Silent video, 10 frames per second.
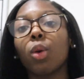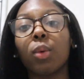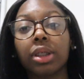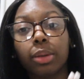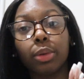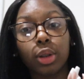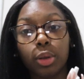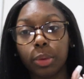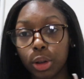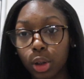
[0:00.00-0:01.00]
What's up,
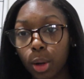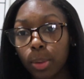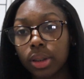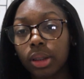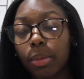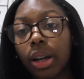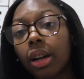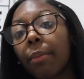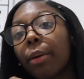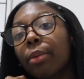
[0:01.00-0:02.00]
YouTube? It's your girlfriend's the money,
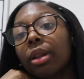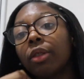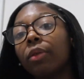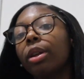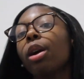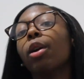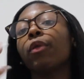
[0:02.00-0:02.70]
and I'm back for another video.